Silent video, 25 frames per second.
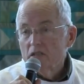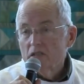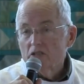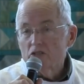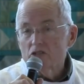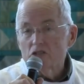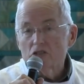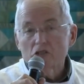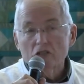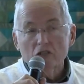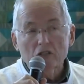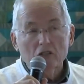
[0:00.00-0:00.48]

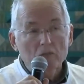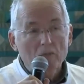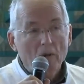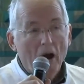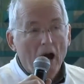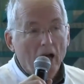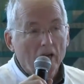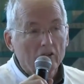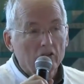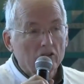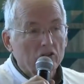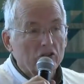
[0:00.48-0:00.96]
This is a
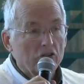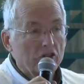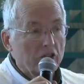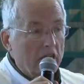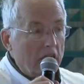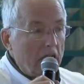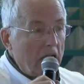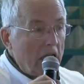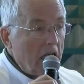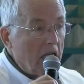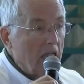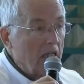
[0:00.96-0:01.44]

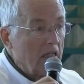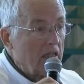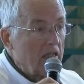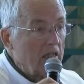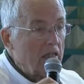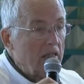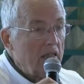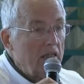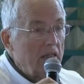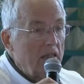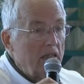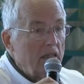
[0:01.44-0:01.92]
democracy.
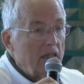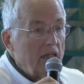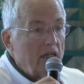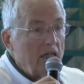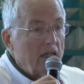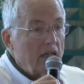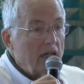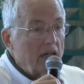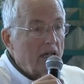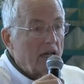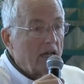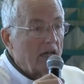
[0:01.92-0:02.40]

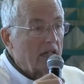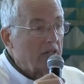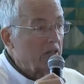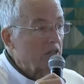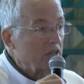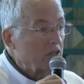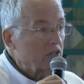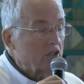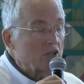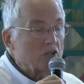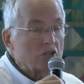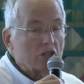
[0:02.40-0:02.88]
And
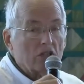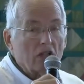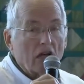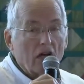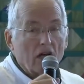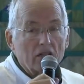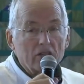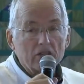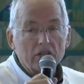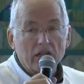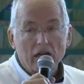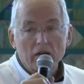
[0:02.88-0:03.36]
this is an
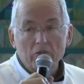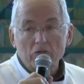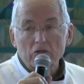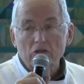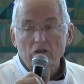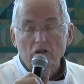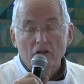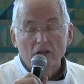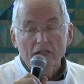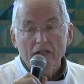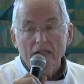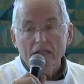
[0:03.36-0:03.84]

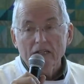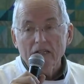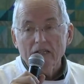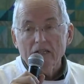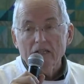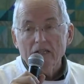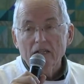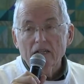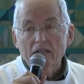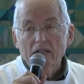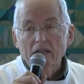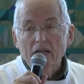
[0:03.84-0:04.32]
undemocratic
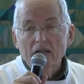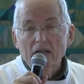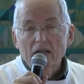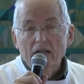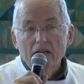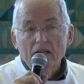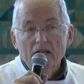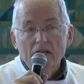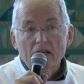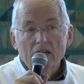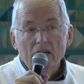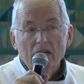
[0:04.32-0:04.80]

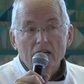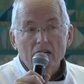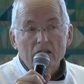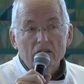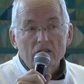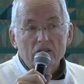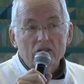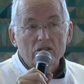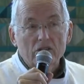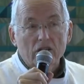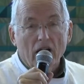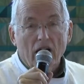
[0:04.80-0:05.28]

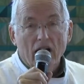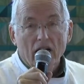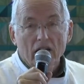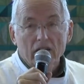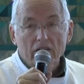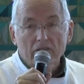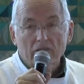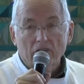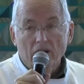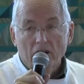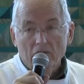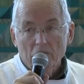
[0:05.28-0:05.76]

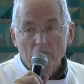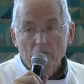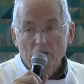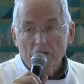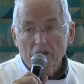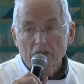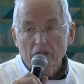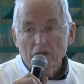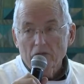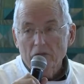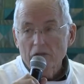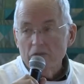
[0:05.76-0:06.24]
style of
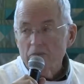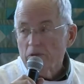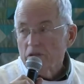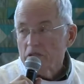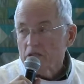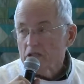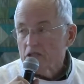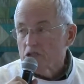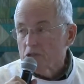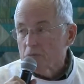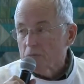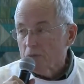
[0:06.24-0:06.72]
government that we've
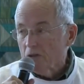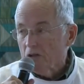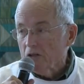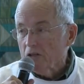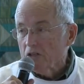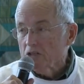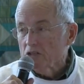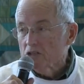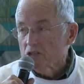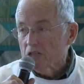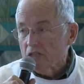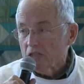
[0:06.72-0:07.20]
been
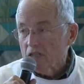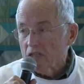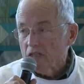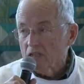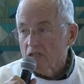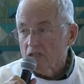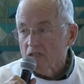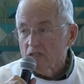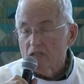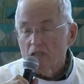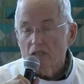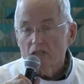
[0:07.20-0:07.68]
experiencing,
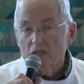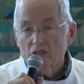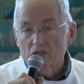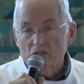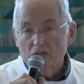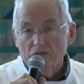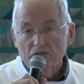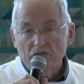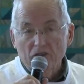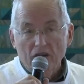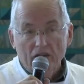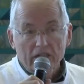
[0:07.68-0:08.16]
and
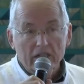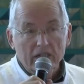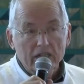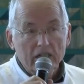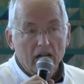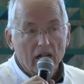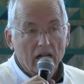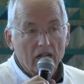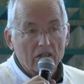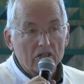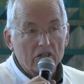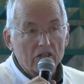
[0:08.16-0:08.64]
it's
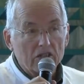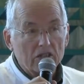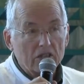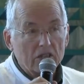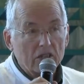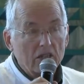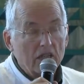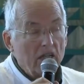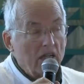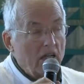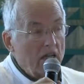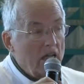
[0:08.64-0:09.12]
affecting
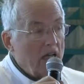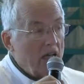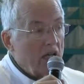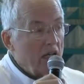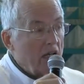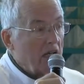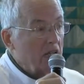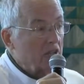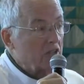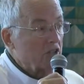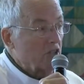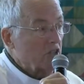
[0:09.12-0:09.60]
us.
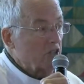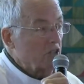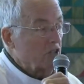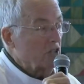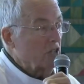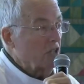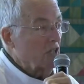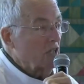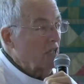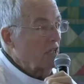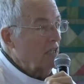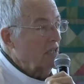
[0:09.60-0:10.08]
It's
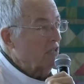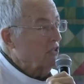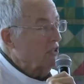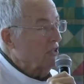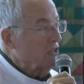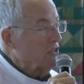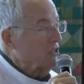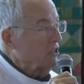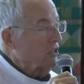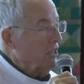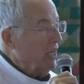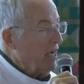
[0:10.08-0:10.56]

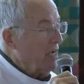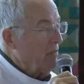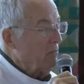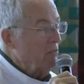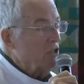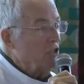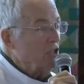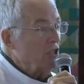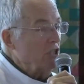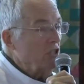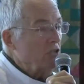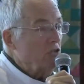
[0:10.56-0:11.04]
as
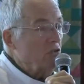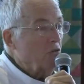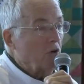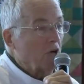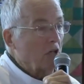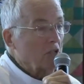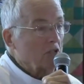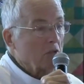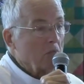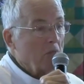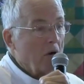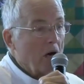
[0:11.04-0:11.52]
damaging to
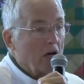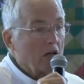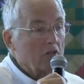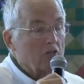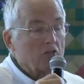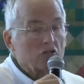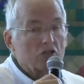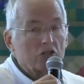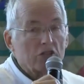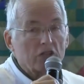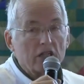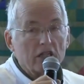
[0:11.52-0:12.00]
our
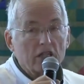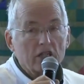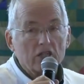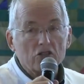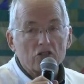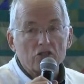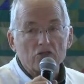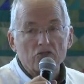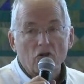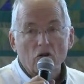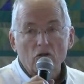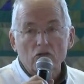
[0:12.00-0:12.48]
democracy
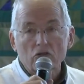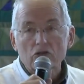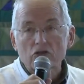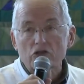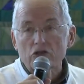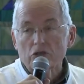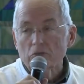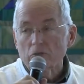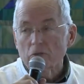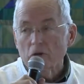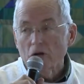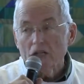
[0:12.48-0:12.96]
as voter
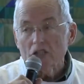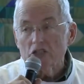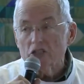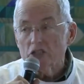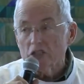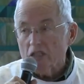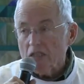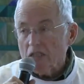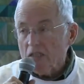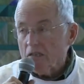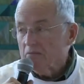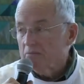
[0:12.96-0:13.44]

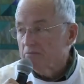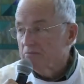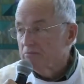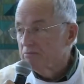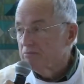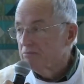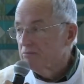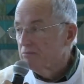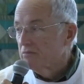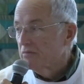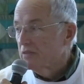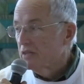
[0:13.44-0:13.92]
suppression,
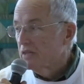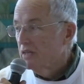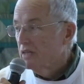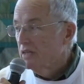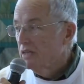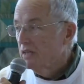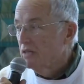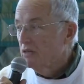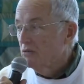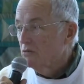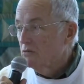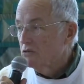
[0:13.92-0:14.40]

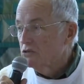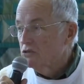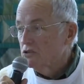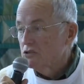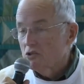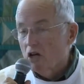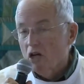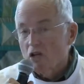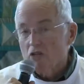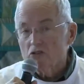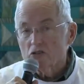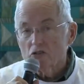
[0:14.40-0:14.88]
which
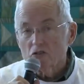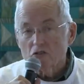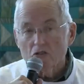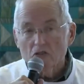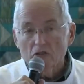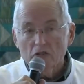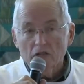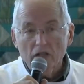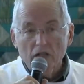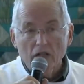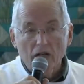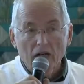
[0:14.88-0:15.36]
is also
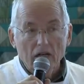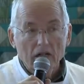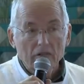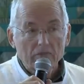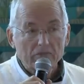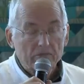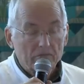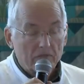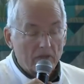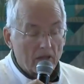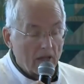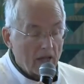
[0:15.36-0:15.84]
going on.